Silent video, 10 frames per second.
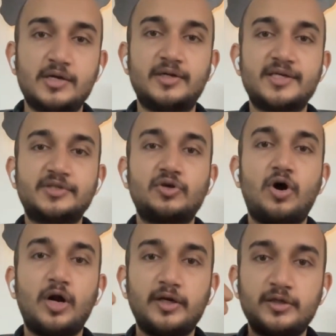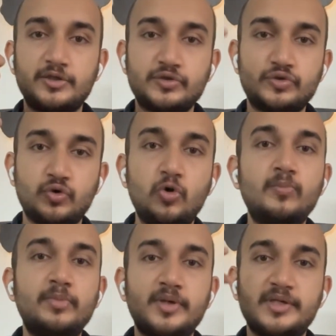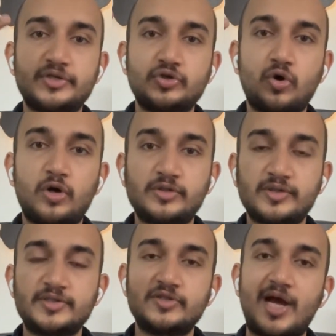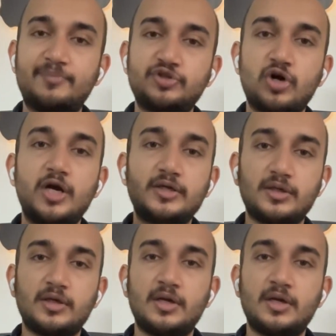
Discord, Zoom, Discourse, Snapshot,